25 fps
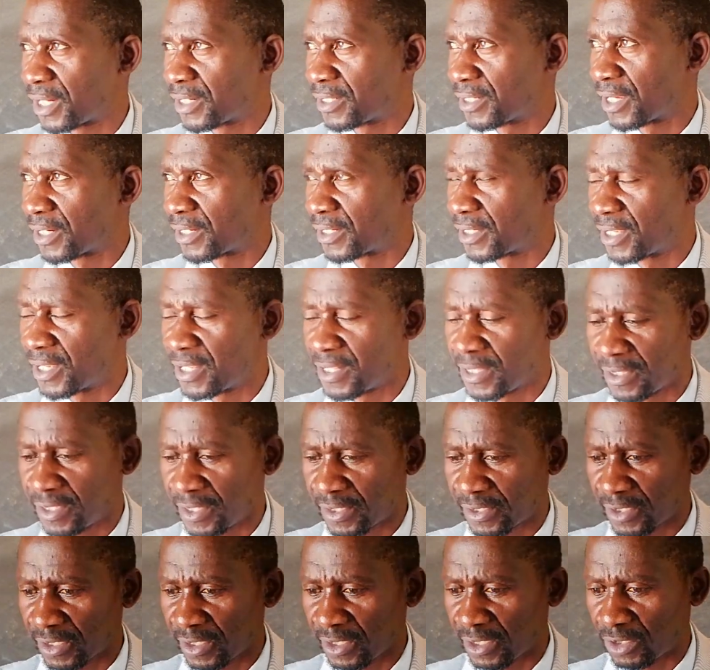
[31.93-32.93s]
And again,
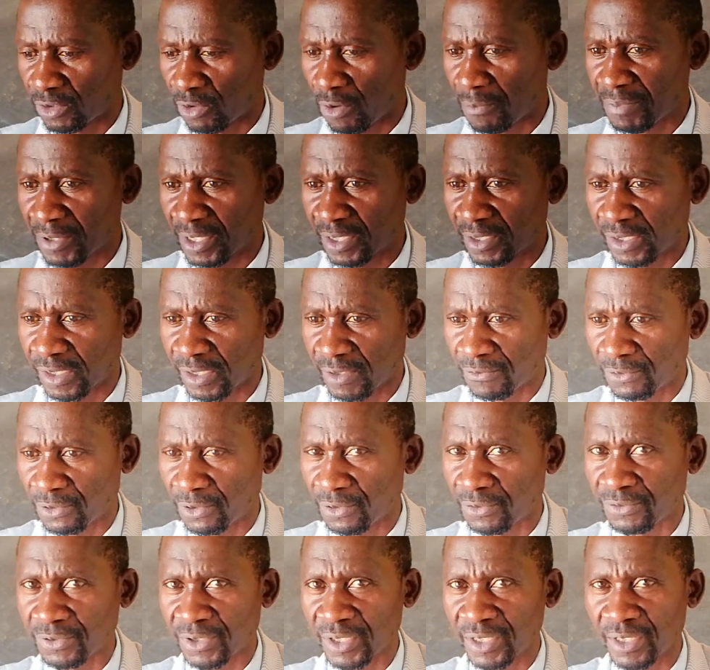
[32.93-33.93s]
this topic is
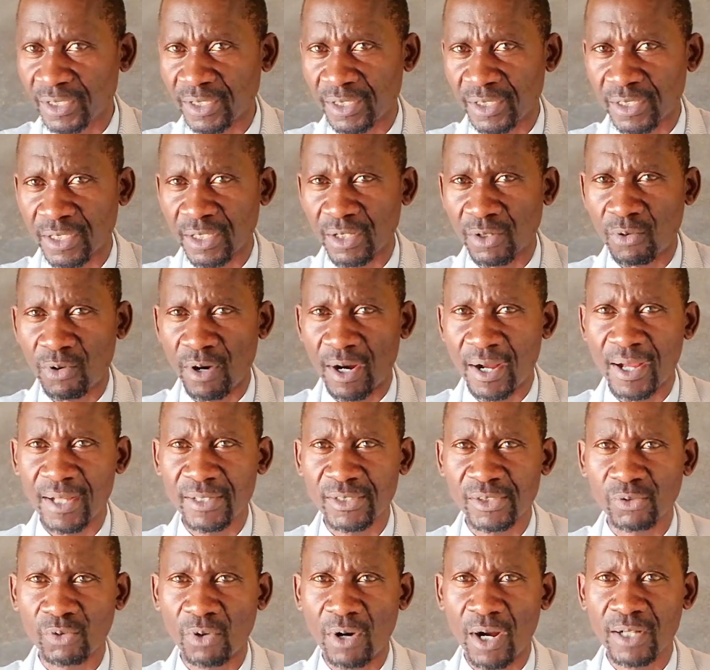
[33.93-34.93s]
involving, it
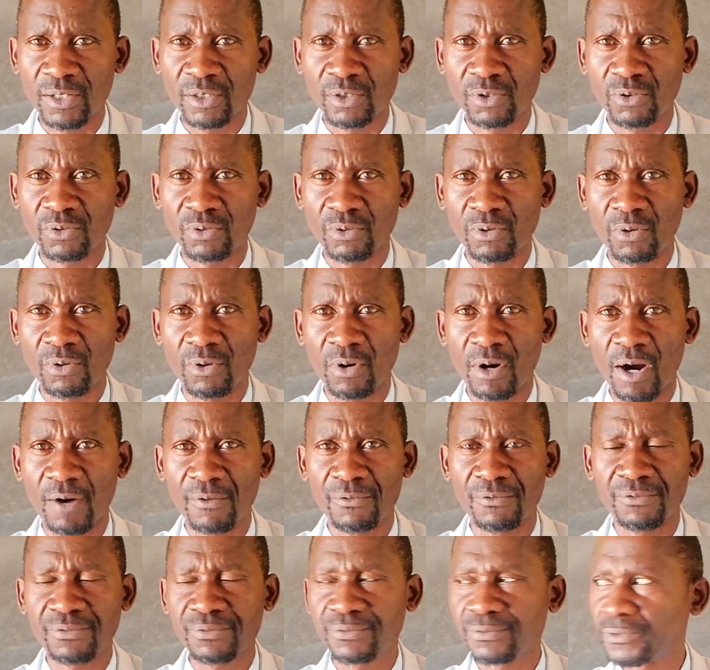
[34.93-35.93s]
requires one to
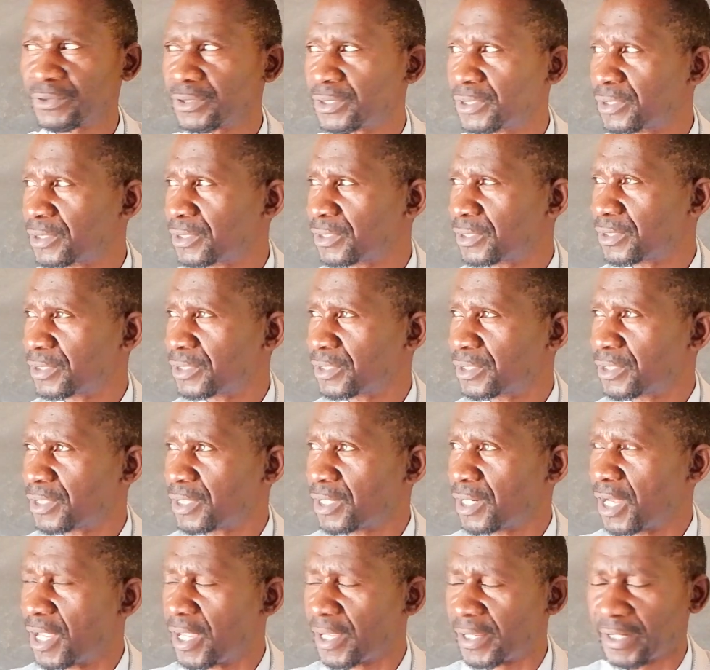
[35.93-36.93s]
have
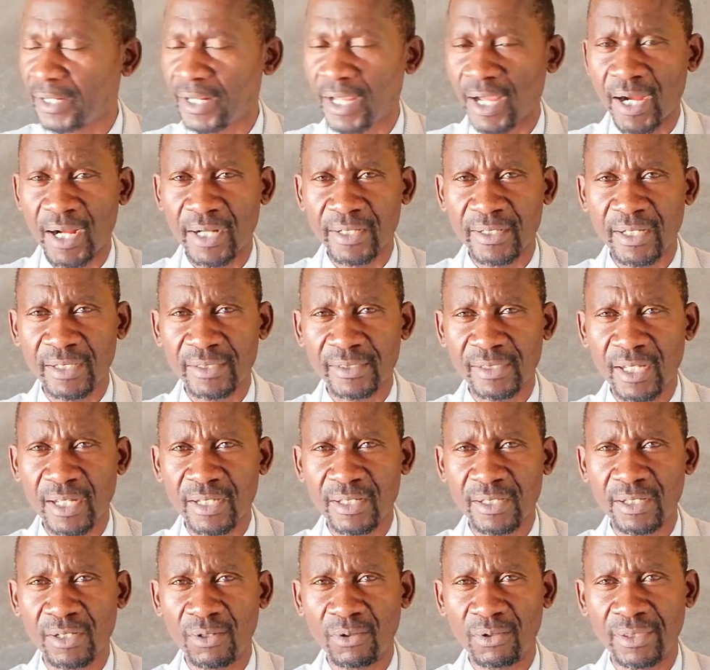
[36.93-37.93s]
a clear
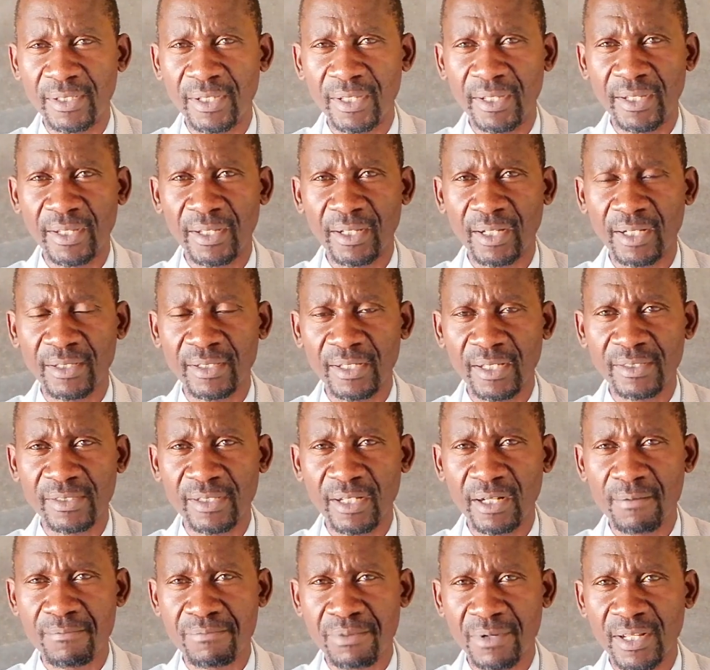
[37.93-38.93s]
understanding on the
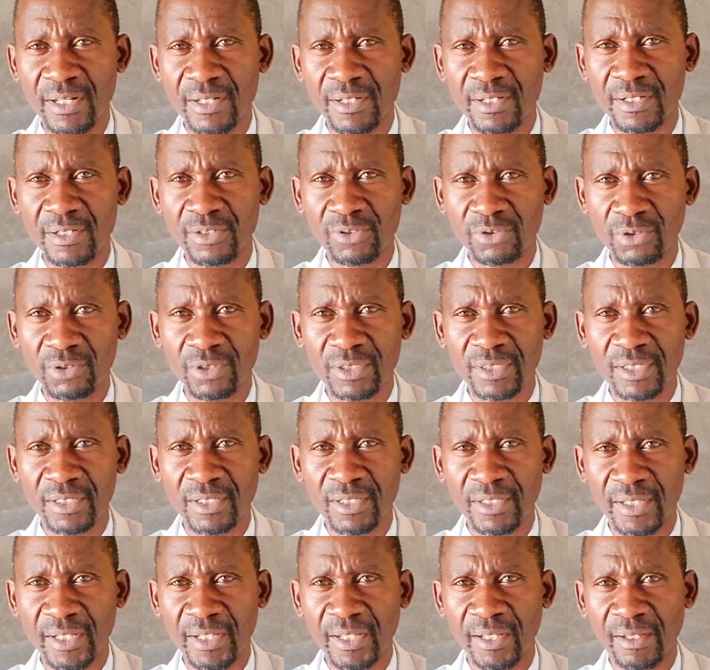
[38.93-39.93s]
Cartesian plane, in short,
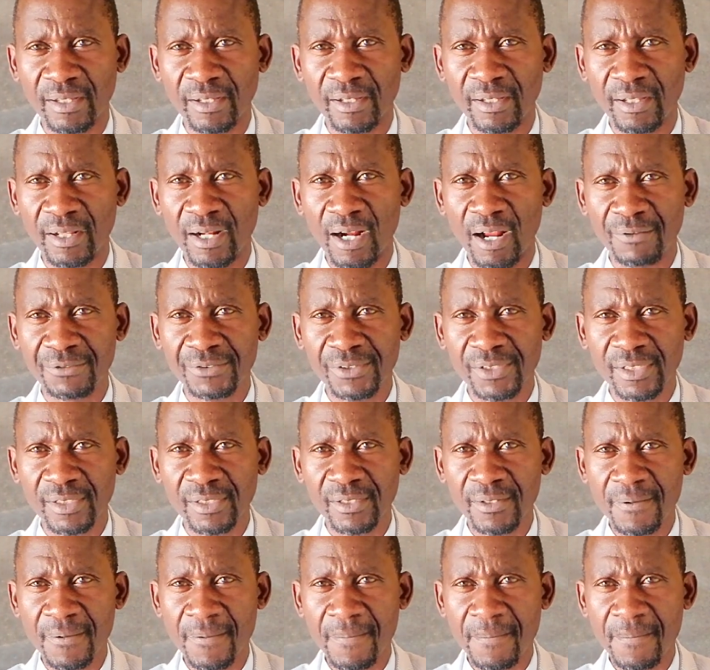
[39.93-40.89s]
the graphs.